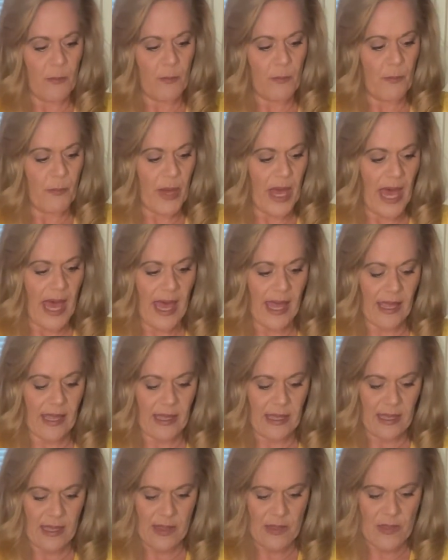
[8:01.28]
back
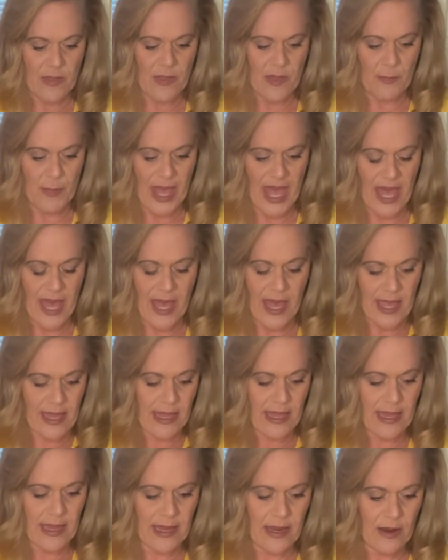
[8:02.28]
in the bag
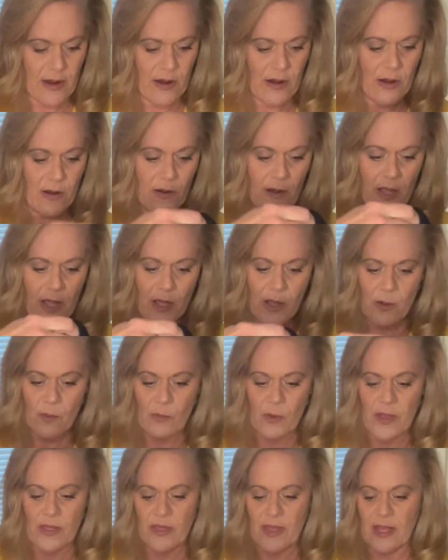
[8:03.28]
here
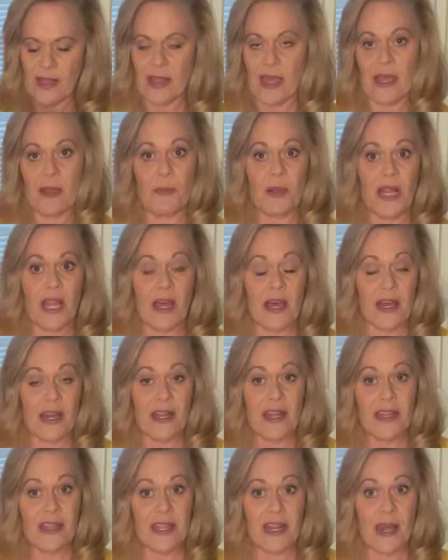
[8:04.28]
with the label on
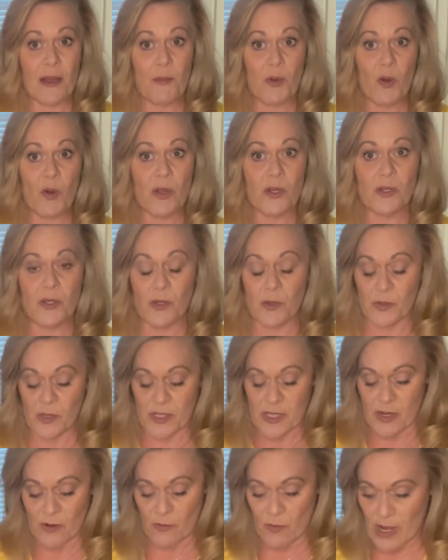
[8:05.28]
it that I'm going to
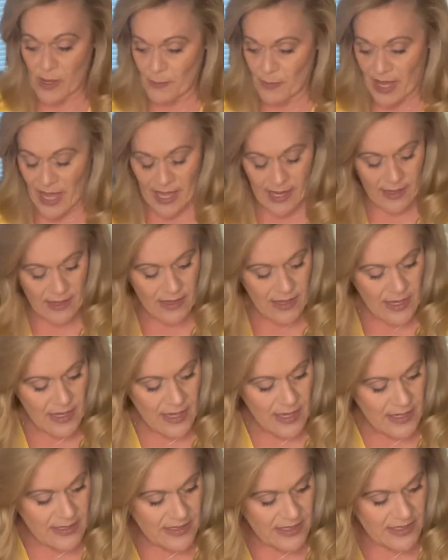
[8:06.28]
send right back
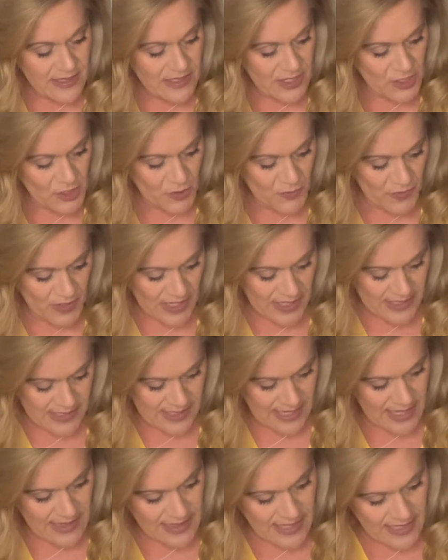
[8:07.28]
to Stitch Fix.
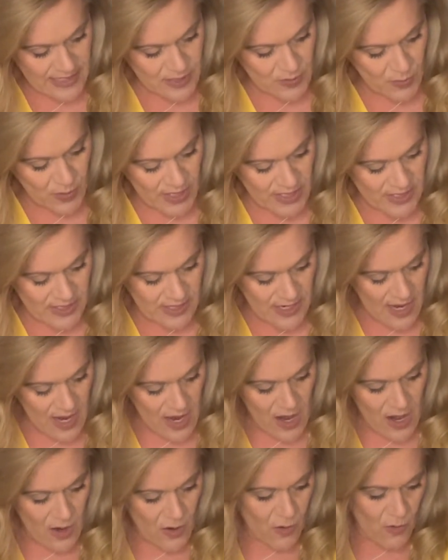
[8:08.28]
And this one's
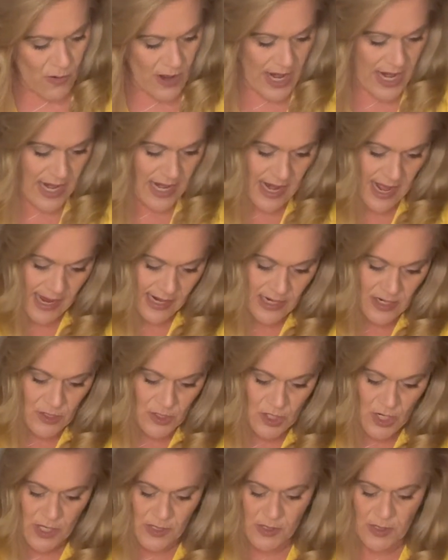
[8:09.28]
great. I can
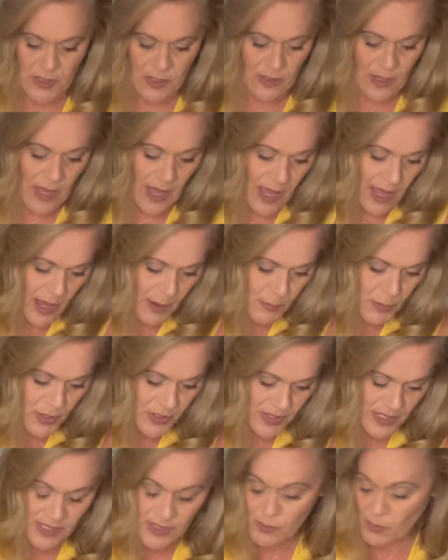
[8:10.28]
just uh, put
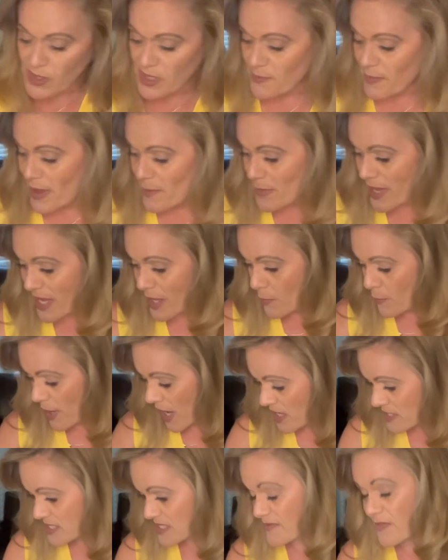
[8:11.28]
this one in my
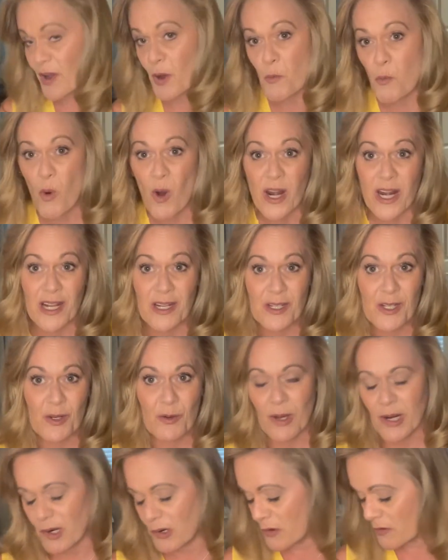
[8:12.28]
mailbox if I want it to.
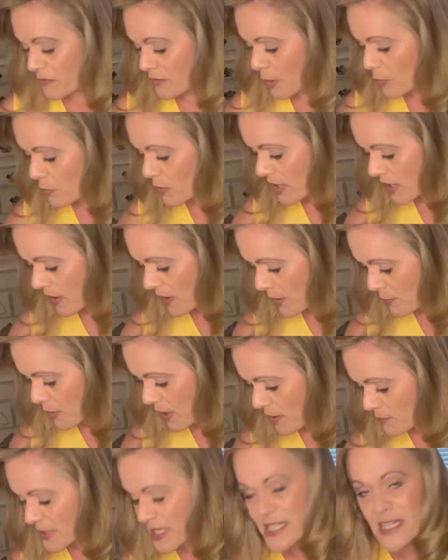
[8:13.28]
I don't know if I will. I'll
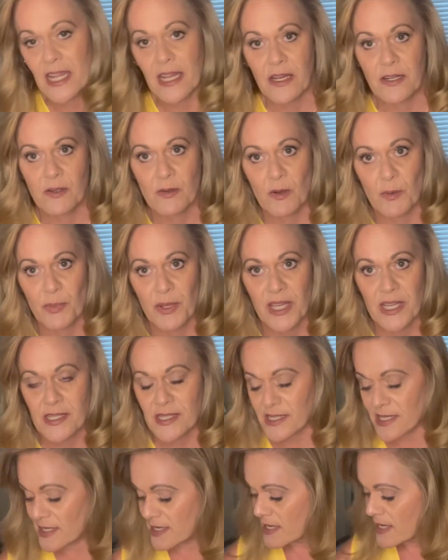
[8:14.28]
probably take it to a place
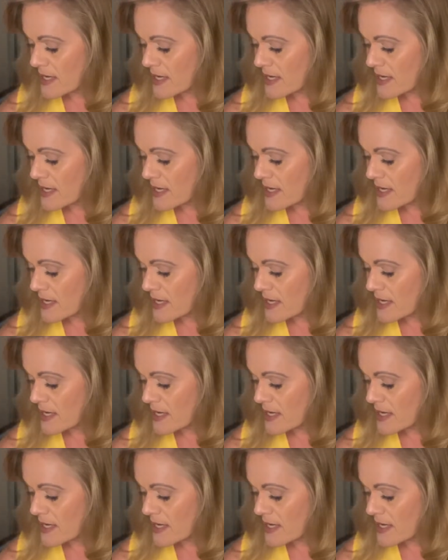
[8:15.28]
and